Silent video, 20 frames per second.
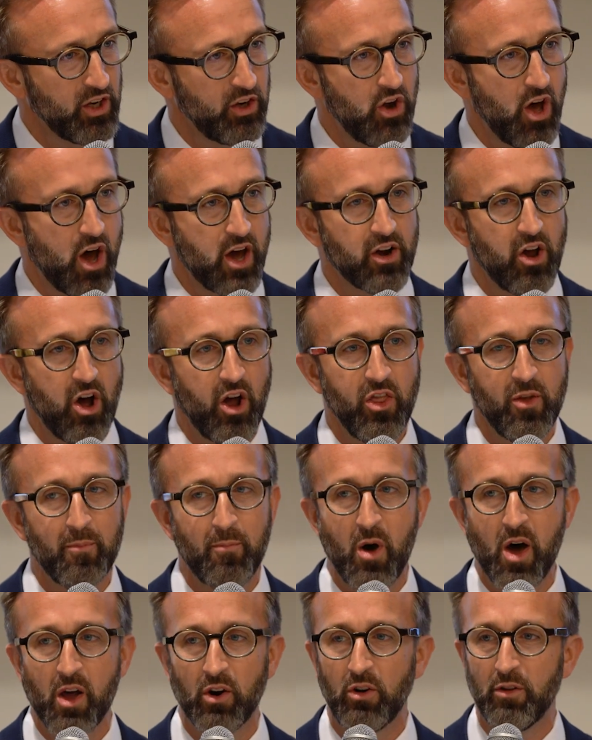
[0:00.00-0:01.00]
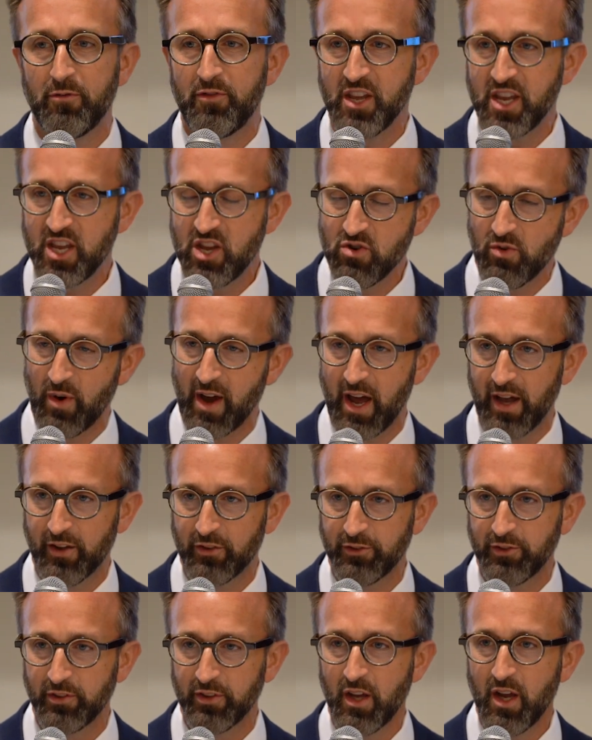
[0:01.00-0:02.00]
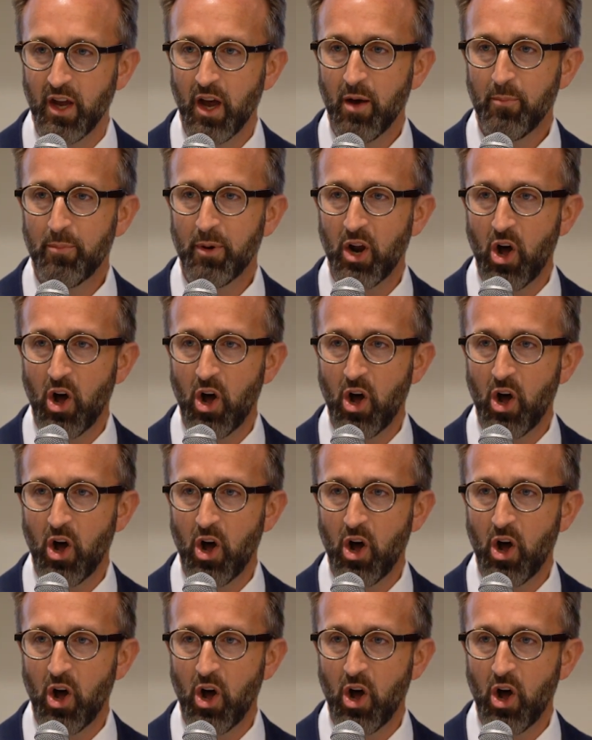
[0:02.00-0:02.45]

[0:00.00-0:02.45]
not on the model of the US, but